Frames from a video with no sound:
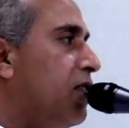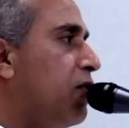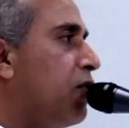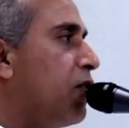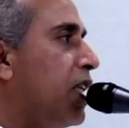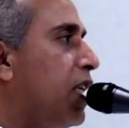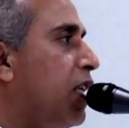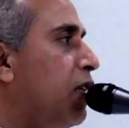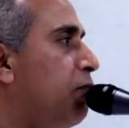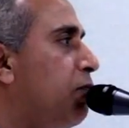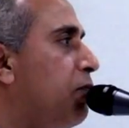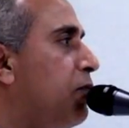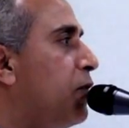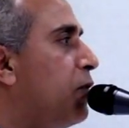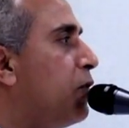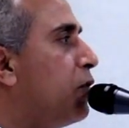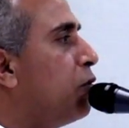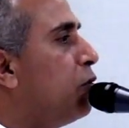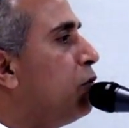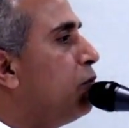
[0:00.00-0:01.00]
to keep
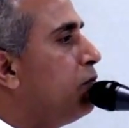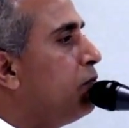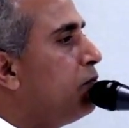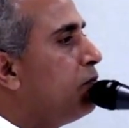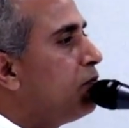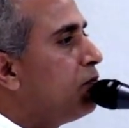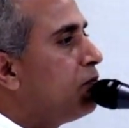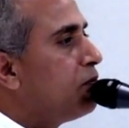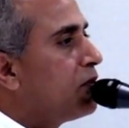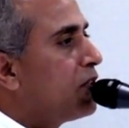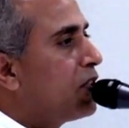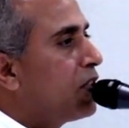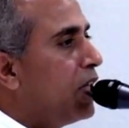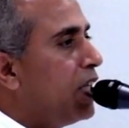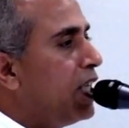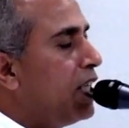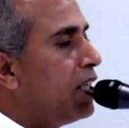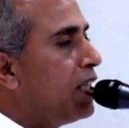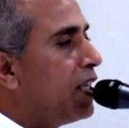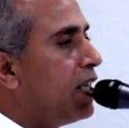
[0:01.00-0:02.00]
room
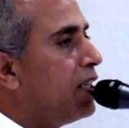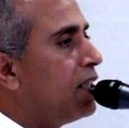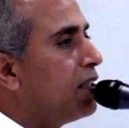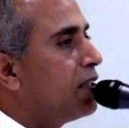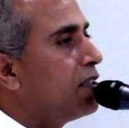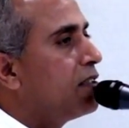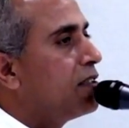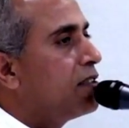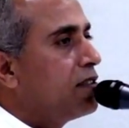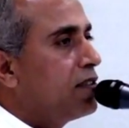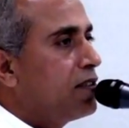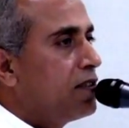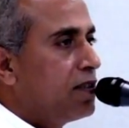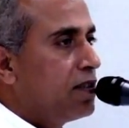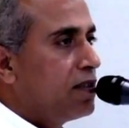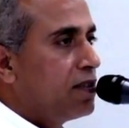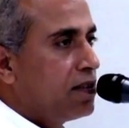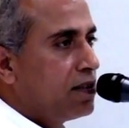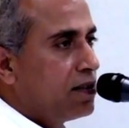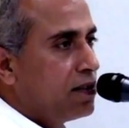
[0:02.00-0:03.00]
clean and
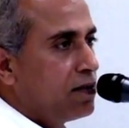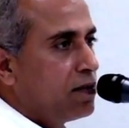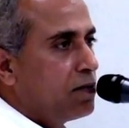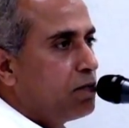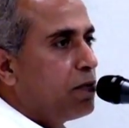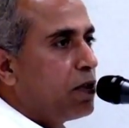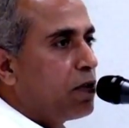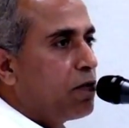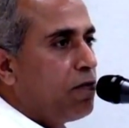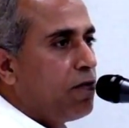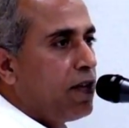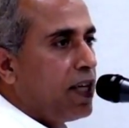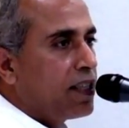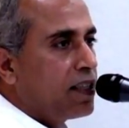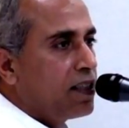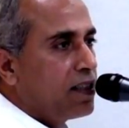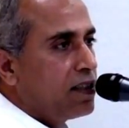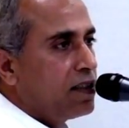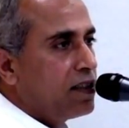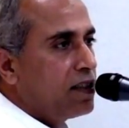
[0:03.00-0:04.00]

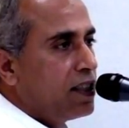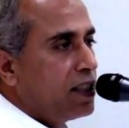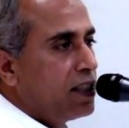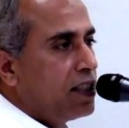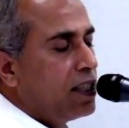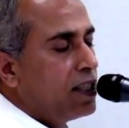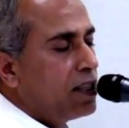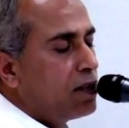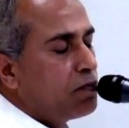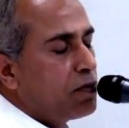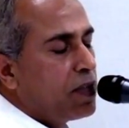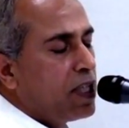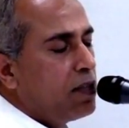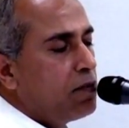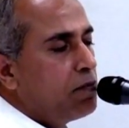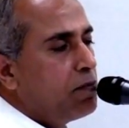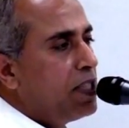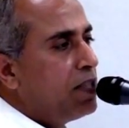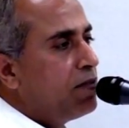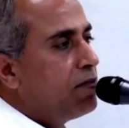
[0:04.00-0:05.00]
perfect. It
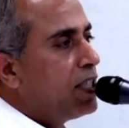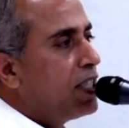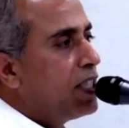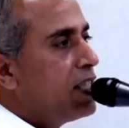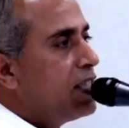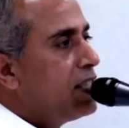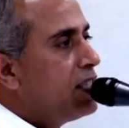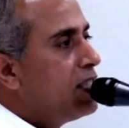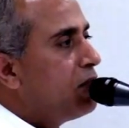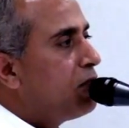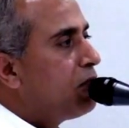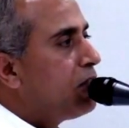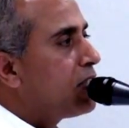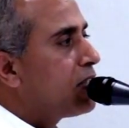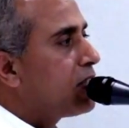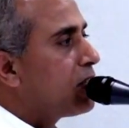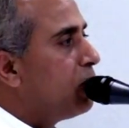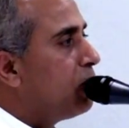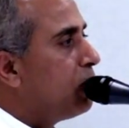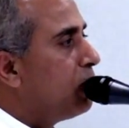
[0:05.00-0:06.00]
can be easy for
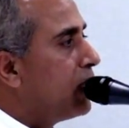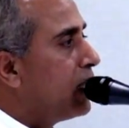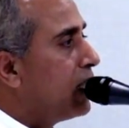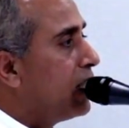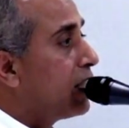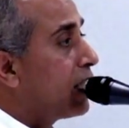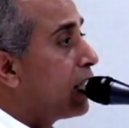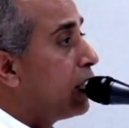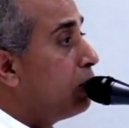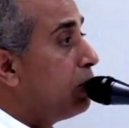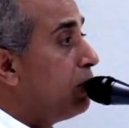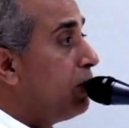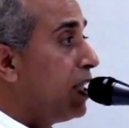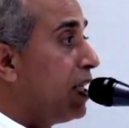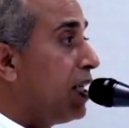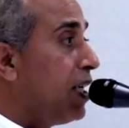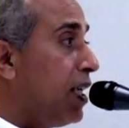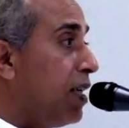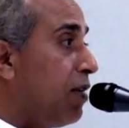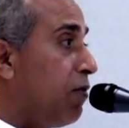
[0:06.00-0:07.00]
someone. It can be
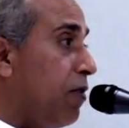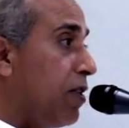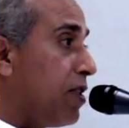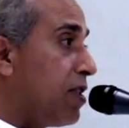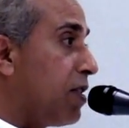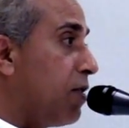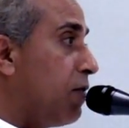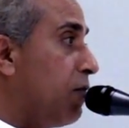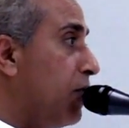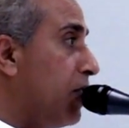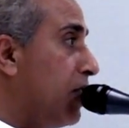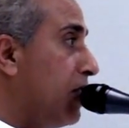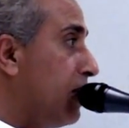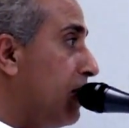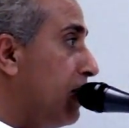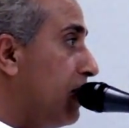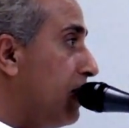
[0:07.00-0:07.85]
very hard for someone.